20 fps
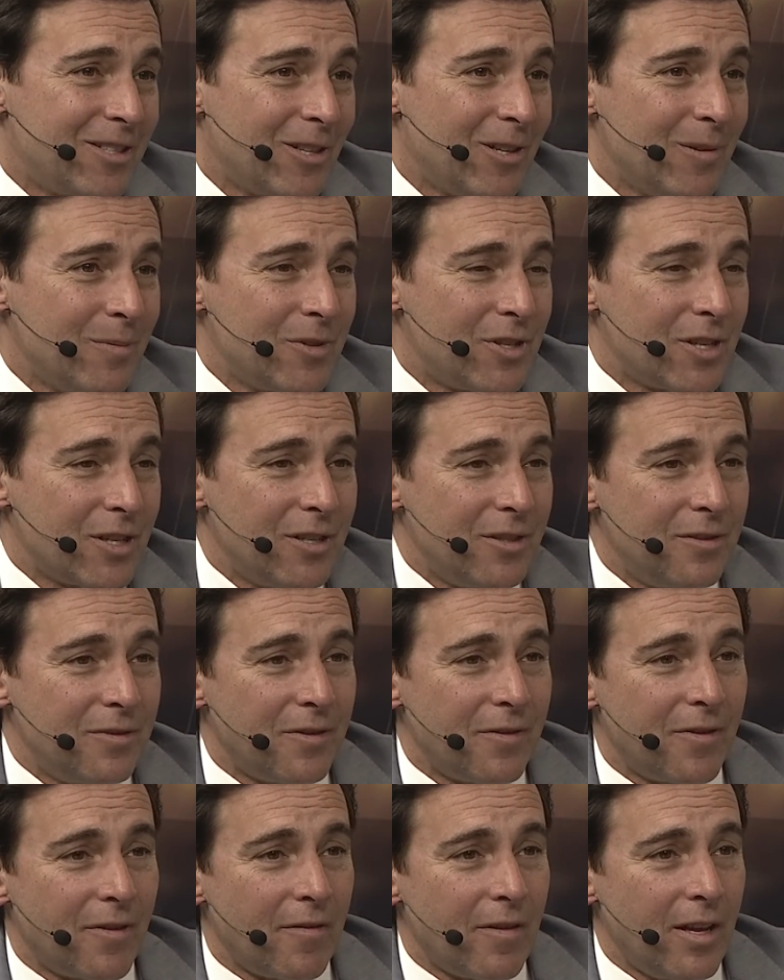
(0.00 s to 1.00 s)
terms
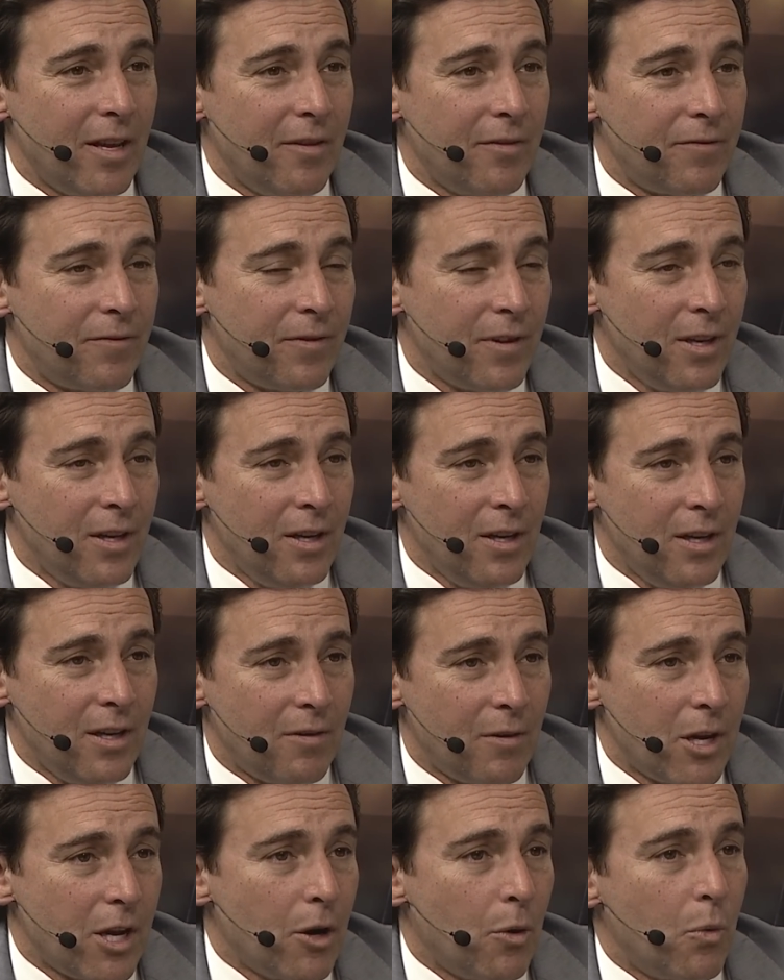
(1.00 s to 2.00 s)
of if,
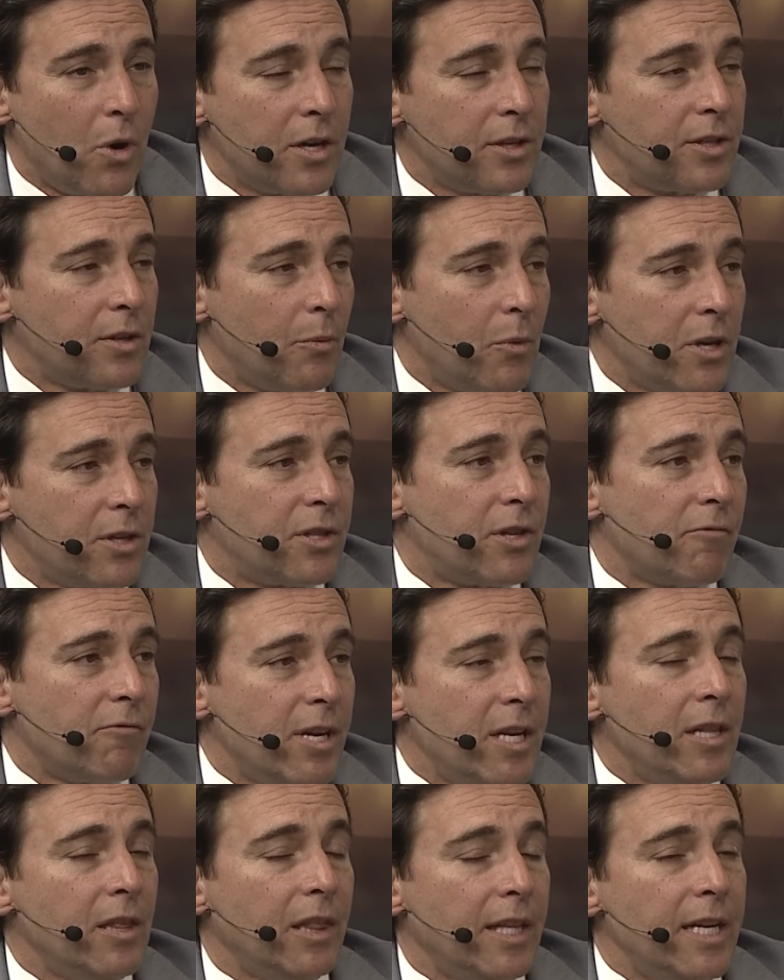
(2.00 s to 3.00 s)
if, you know, what is, what is the
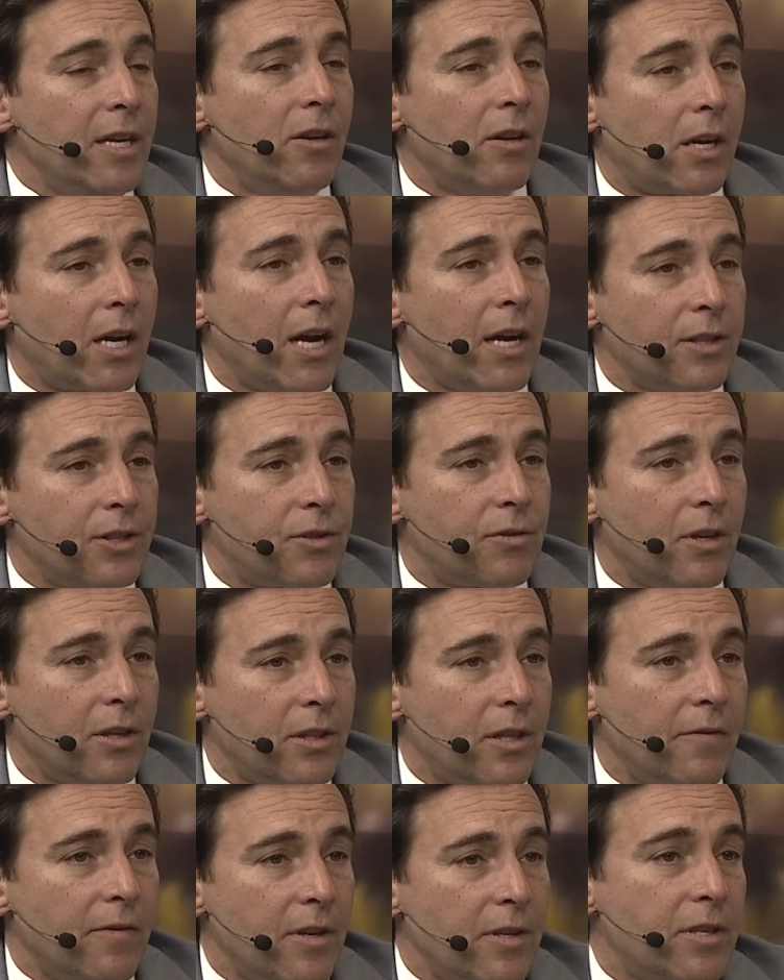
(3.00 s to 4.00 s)
re legal construct
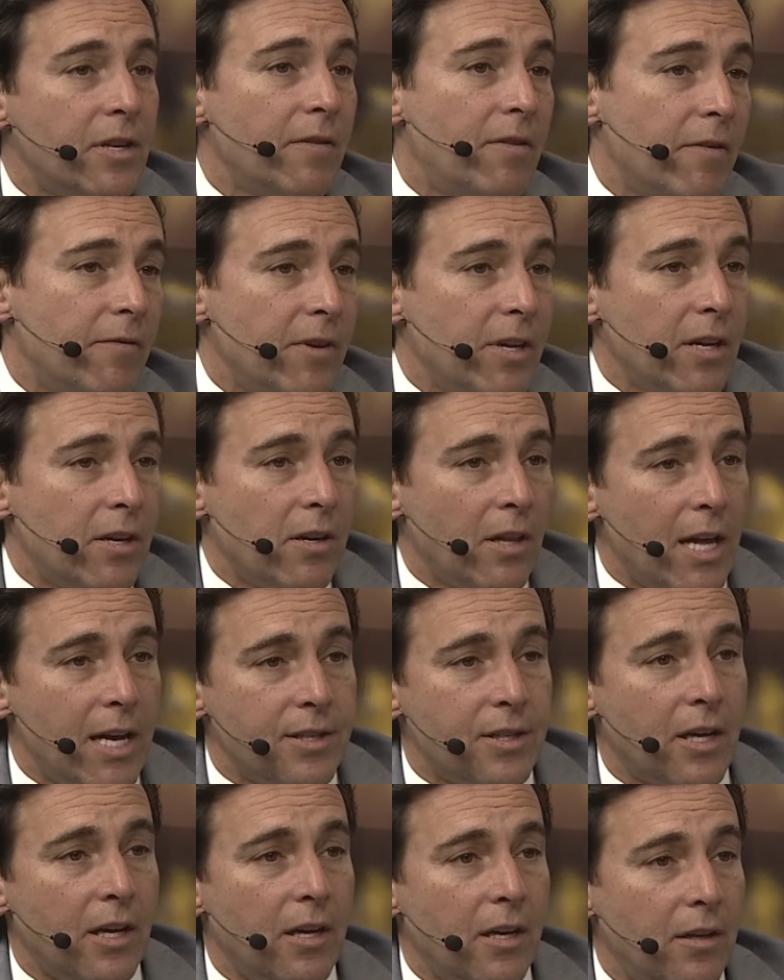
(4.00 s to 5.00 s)
of this if the vehicle
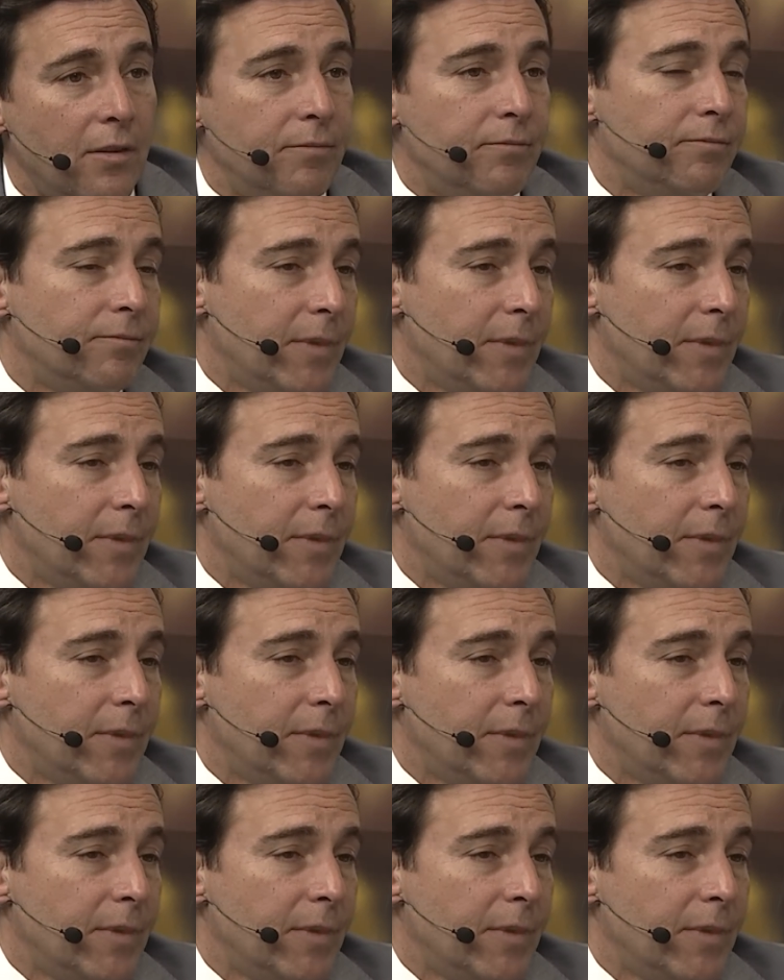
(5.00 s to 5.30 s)
has a,